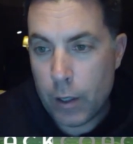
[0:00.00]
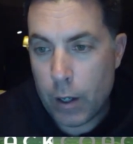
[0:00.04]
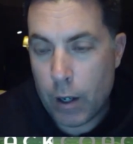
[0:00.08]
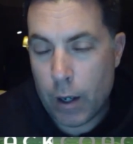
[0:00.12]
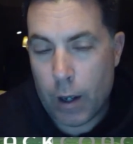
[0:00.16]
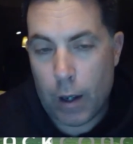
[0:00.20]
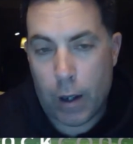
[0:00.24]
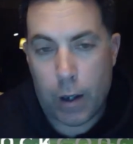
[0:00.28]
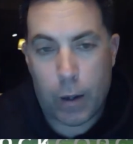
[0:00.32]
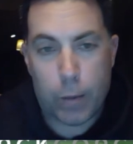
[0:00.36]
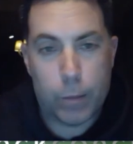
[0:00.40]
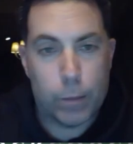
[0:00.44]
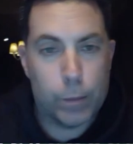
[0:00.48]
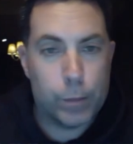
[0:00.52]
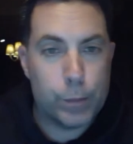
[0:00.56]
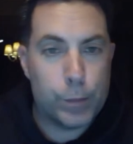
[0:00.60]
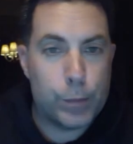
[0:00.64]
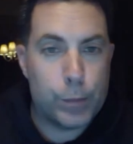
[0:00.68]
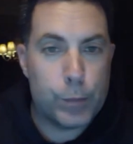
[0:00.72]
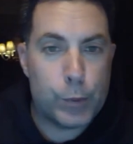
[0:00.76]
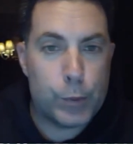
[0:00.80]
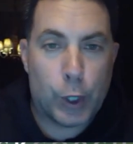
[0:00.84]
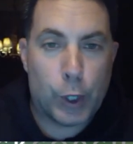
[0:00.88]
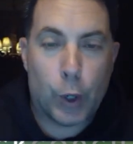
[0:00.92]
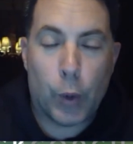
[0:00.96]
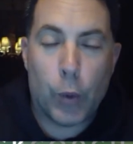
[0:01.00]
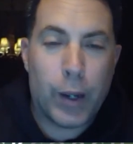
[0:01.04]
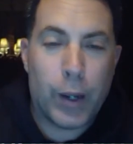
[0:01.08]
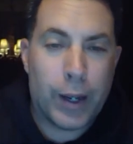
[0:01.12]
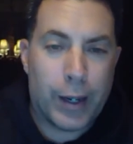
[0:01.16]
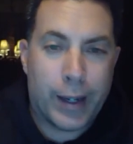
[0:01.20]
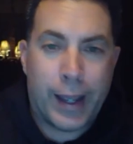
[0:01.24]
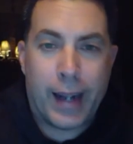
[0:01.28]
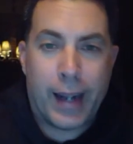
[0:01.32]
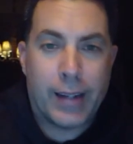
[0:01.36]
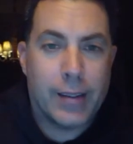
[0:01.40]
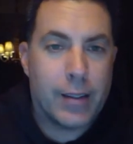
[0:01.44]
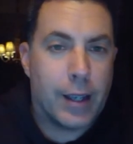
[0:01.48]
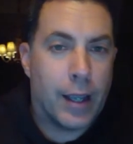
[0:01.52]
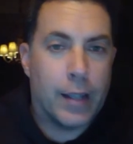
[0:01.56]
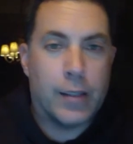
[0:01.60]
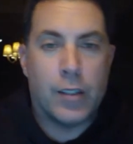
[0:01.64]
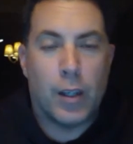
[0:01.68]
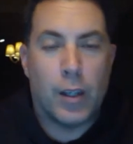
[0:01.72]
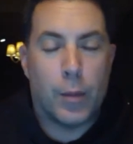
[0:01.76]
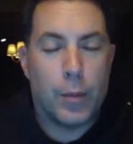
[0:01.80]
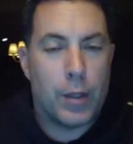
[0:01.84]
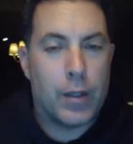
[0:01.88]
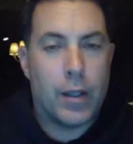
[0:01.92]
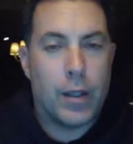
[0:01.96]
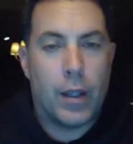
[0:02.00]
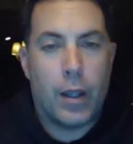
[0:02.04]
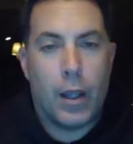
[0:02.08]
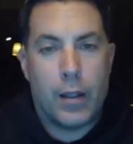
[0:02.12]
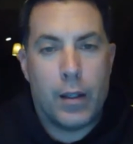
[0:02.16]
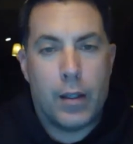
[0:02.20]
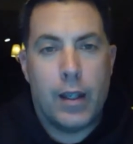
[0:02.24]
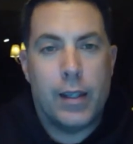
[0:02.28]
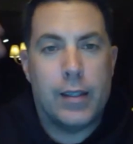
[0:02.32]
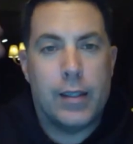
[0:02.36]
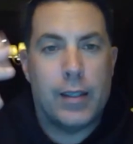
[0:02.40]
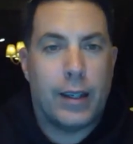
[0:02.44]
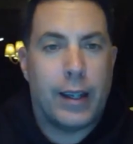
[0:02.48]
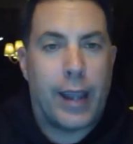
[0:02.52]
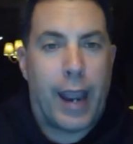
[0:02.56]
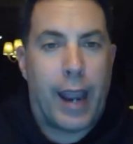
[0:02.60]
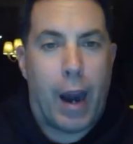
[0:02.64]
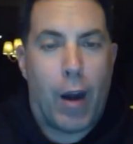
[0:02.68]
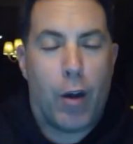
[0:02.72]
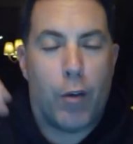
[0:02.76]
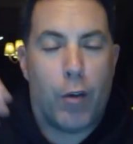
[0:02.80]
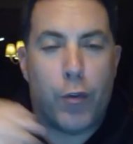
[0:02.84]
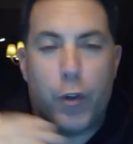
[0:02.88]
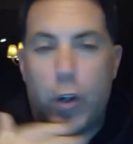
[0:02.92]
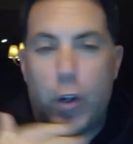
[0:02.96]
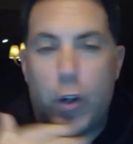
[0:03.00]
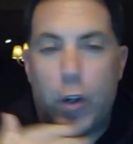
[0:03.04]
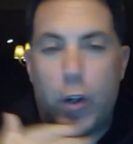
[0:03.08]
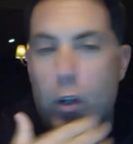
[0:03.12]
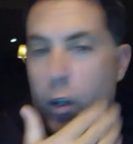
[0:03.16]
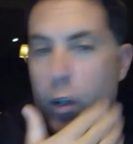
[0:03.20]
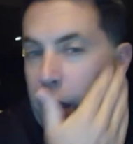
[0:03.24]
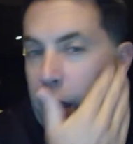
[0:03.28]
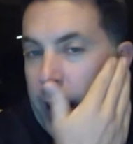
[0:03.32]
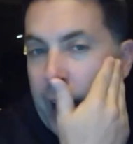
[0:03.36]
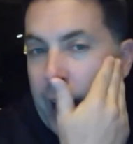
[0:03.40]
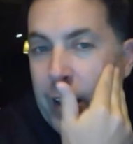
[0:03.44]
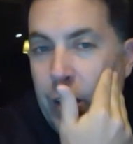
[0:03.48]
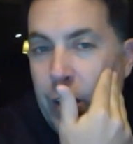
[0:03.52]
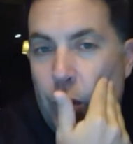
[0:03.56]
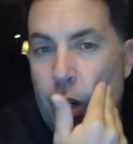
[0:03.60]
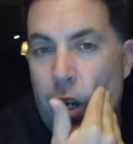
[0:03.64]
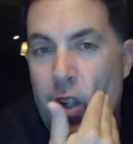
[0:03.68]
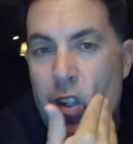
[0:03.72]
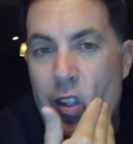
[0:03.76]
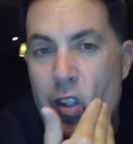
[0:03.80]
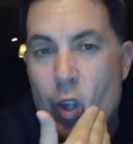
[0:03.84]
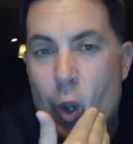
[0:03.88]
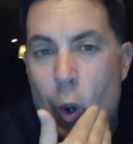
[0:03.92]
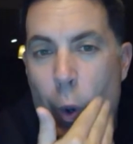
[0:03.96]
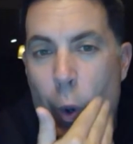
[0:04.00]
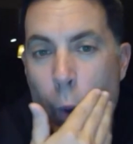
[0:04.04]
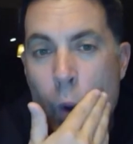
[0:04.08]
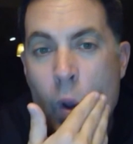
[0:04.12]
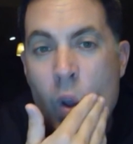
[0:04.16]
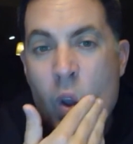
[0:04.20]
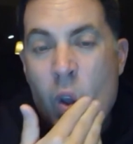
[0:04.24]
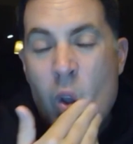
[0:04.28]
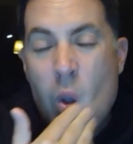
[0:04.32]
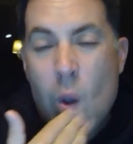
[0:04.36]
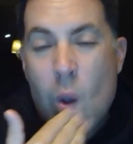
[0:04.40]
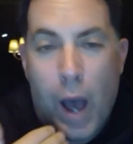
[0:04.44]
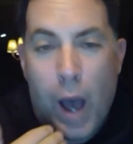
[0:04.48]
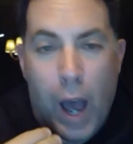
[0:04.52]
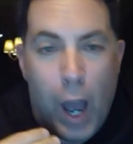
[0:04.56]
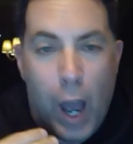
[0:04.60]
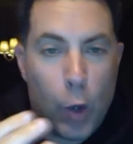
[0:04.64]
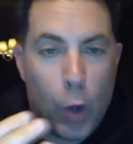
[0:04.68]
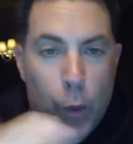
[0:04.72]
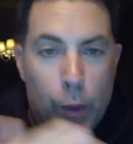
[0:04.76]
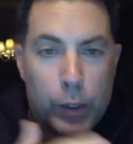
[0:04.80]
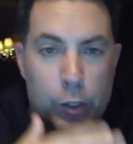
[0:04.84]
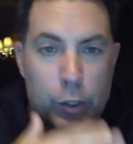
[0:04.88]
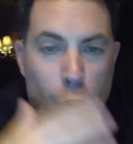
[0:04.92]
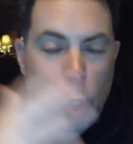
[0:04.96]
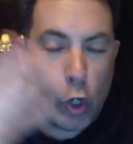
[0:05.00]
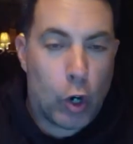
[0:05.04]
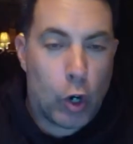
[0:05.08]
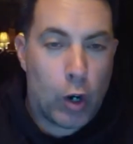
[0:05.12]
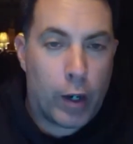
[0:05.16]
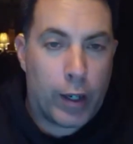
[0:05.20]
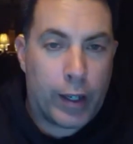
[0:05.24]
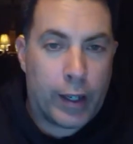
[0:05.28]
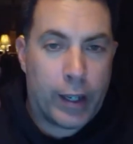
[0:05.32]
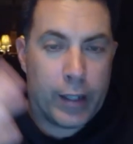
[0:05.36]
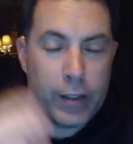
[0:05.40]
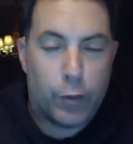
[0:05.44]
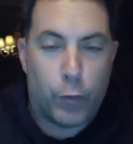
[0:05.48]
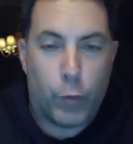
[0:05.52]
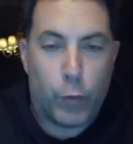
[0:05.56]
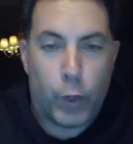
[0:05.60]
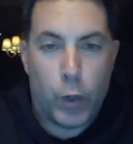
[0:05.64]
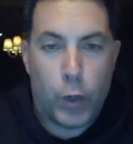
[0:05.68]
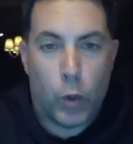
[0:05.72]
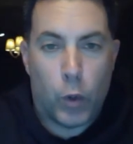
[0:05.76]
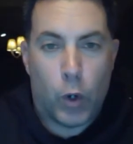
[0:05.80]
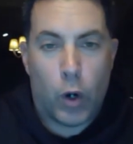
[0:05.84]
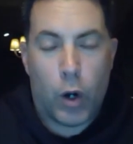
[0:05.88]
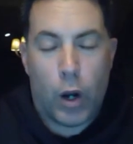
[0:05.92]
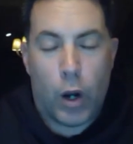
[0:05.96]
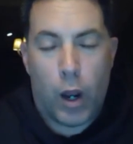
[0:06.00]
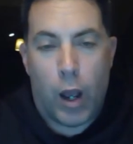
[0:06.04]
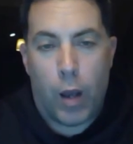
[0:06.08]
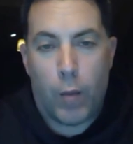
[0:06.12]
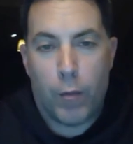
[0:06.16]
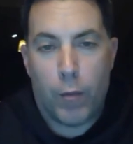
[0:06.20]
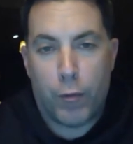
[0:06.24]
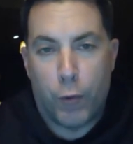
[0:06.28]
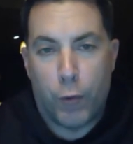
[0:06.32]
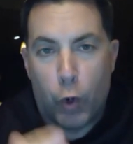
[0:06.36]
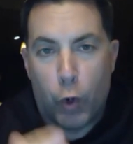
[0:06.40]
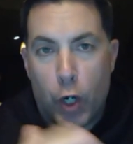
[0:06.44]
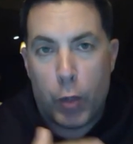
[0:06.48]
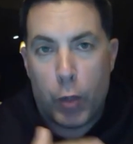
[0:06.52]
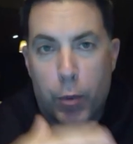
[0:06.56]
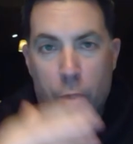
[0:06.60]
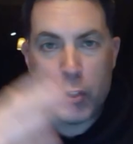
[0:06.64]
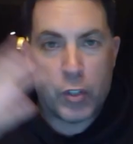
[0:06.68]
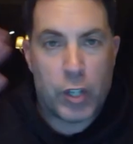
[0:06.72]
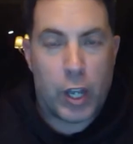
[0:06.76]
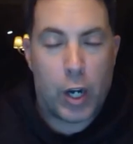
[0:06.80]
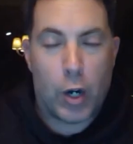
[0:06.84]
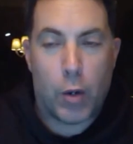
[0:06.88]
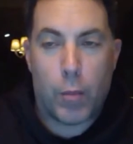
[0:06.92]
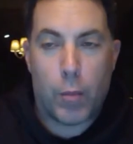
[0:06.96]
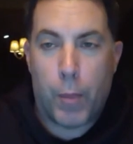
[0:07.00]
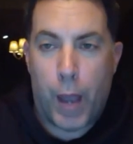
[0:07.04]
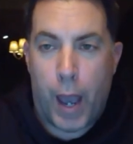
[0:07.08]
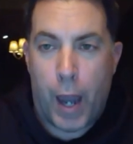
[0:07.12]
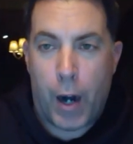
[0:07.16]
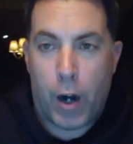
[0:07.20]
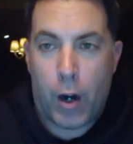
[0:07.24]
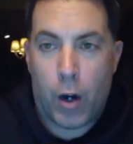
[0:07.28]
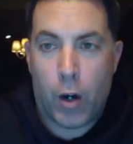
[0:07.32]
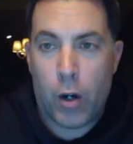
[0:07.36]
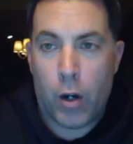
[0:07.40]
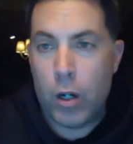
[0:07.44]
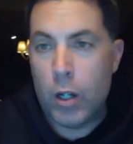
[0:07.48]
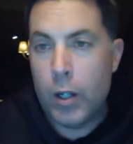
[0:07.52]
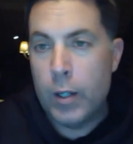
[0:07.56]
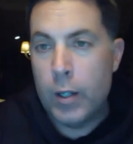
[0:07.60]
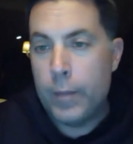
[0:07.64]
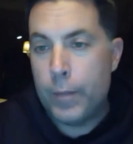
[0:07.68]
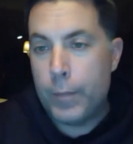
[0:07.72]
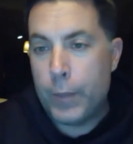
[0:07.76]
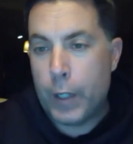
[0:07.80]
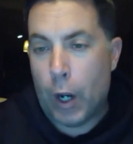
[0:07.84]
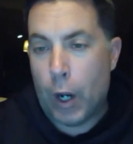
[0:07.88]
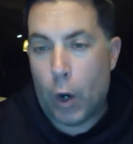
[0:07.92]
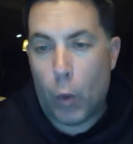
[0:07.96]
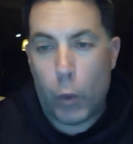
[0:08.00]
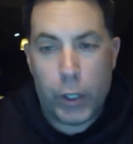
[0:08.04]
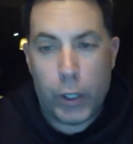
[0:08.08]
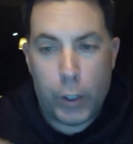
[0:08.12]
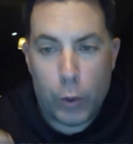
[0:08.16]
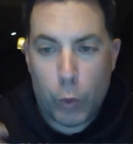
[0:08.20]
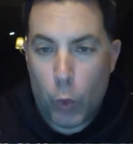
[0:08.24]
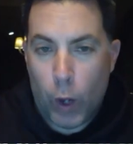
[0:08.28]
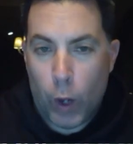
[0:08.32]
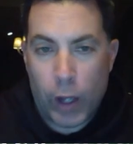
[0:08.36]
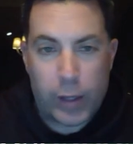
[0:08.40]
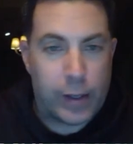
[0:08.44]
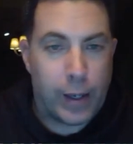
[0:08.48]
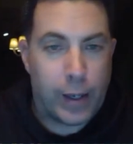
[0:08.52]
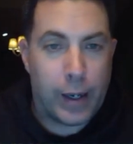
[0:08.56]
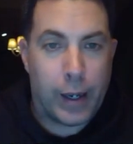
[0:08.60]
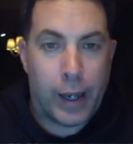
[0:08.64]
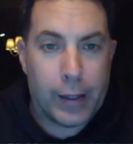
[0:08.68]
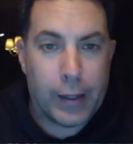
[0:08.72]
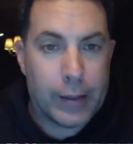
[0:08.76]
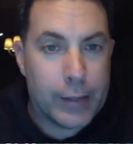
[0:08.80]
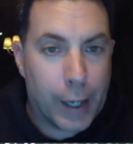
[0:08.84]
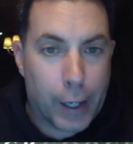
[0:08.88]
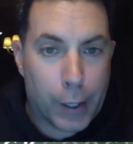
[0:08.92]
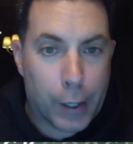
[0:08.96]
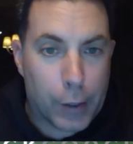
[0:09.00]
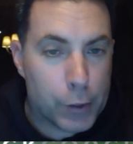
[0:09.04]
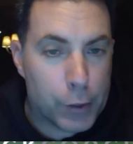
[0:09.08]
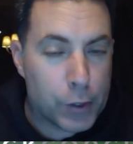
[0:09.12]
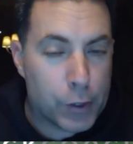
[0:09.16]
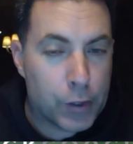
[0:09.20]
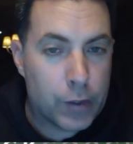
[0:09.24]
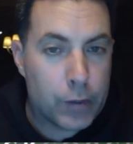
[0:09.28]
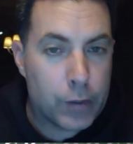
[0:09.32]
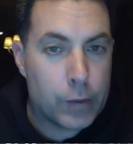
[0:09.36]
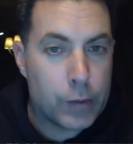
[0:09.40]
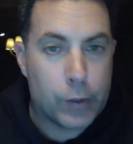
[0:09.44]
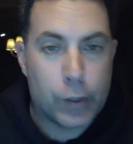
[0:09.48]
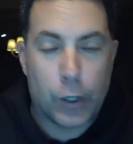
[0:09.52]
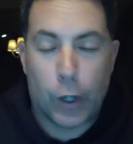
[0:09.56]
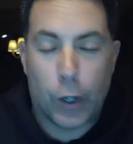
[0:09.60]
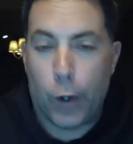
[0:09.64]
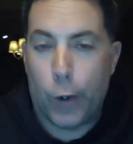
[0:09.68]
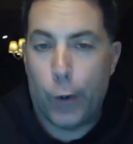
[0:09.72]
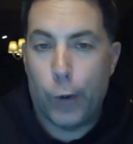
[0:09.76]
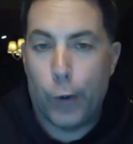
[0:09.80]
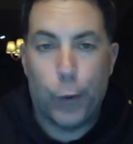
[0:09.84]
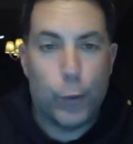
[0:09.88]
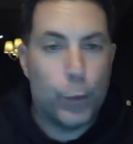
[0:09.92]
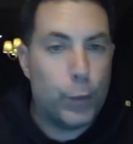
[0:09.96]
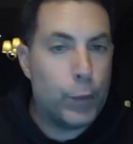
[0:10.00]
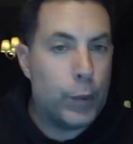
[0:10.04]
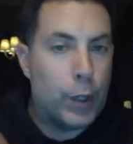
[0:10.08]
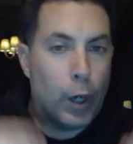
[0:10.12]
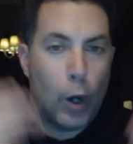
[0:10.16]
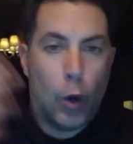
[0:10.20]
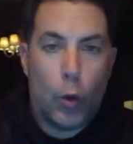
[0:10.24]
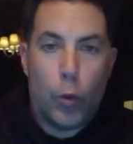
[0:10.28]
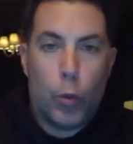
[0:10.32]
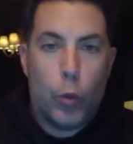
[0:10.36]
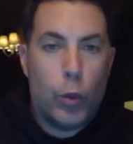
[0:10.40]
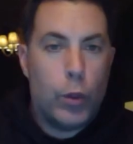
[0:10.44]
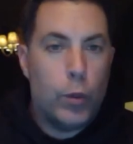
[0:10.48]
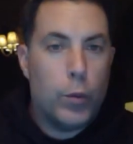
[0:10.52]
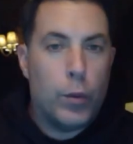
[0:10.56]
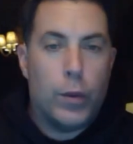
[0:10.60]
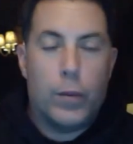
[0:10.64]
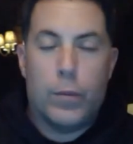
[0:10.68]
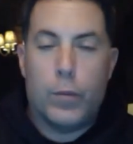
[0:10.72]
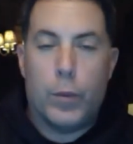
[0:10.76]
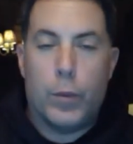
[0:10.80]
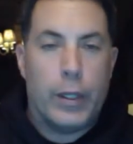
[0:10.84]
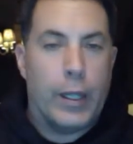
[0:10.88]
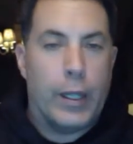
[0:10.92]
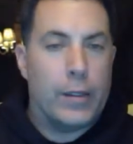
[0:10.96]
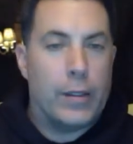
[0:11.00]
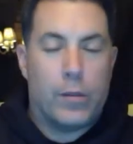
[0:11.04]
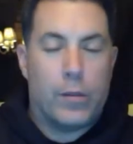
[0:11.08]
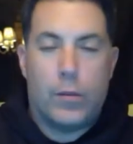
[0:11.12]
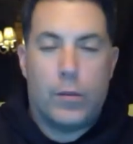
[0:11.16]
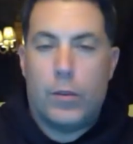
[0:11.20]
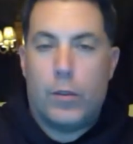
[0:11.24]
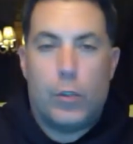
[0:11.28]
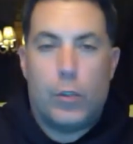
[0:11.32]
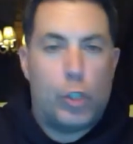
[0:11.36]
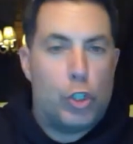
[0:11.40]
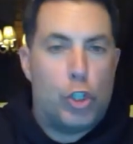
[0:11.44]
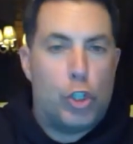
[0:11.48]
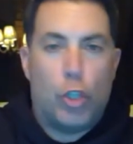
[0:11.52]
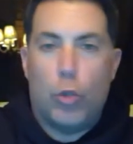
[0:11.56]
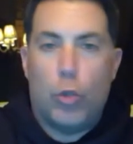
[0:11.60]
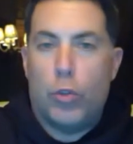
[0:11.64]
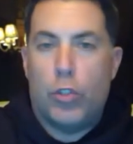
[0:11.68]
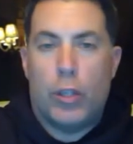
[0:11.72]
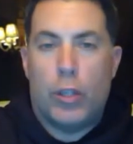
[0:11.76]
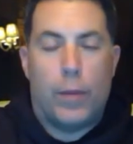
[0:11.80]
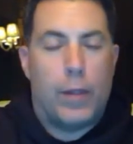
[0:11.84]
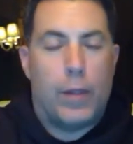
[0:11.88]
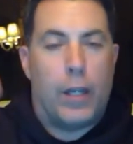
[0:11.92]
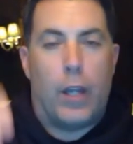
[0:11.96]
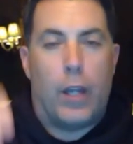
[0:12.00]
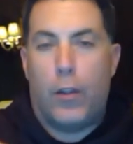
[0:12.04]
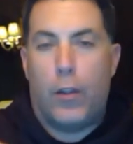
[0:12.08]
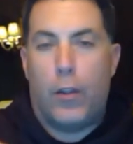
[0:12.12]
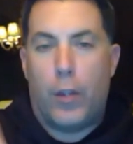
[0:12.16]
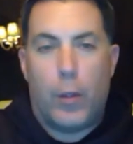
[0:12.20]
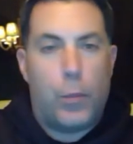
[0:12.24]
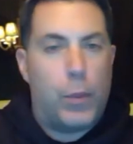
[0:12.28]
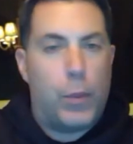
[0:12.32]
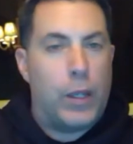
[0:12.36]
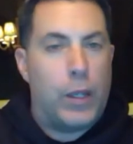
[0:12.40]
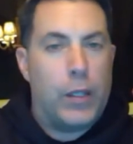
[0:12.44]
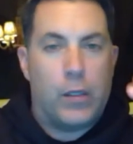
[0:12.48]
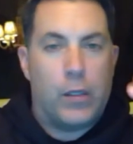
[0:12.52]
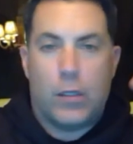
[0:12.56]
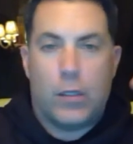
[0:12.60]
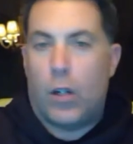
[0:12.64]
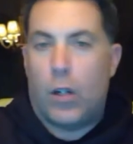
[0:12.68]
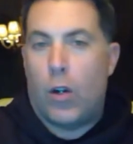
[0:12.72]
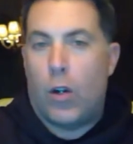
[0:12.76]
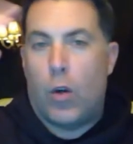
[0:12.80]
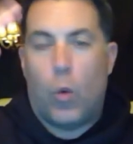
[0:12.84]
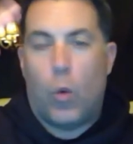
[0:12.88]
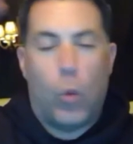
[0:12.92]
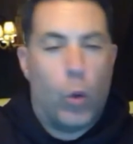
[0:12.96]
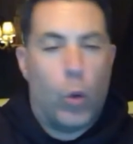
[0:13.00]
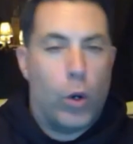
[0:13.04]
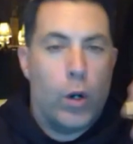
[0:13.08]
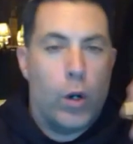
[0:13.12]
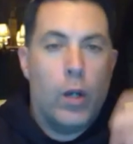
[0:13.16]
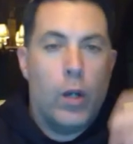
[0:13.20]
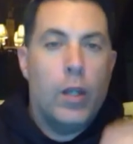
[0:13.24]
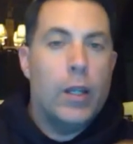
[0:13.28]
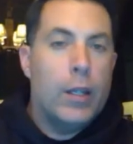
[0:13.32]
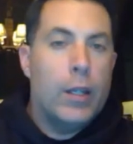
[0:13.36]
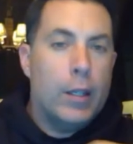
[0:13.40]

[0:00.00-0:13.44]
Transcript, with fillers: Um, so again, it's it's something that, it's, it's, a carrot for your kids, right? So I always told our kids if we were um, forty percent or better, you know, we do Wednesday night dinners. So you know, we, we, get to choose something other than pizza, or